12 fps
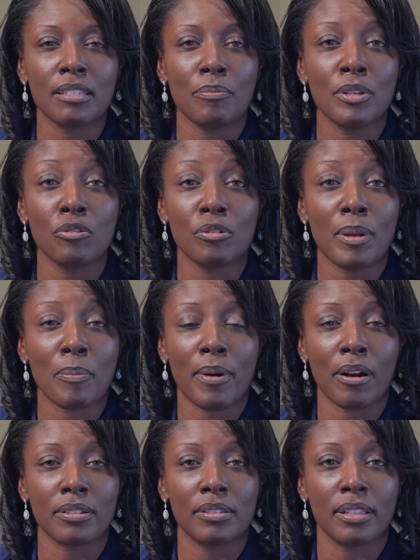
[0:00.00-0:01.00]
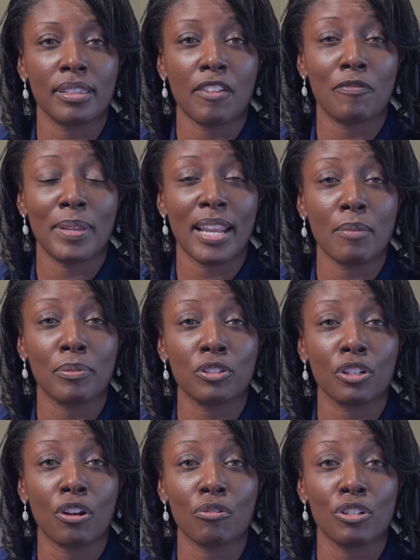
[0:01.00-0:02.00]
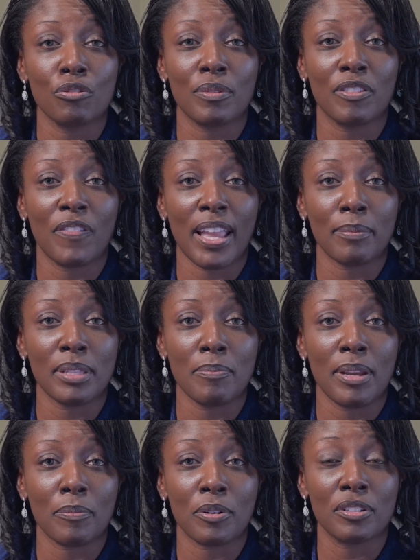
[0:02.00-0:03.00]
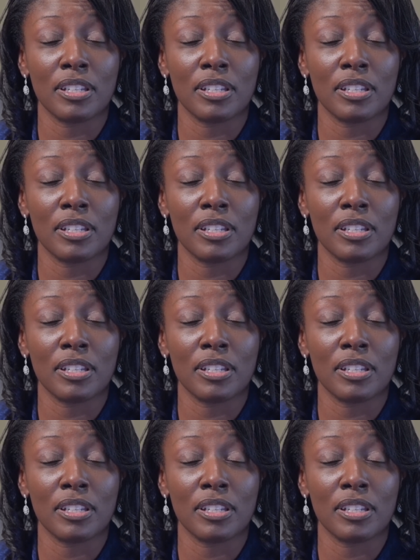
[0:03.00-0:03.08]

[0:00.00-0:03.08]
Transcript: amusement parks that they've been able to go to with family members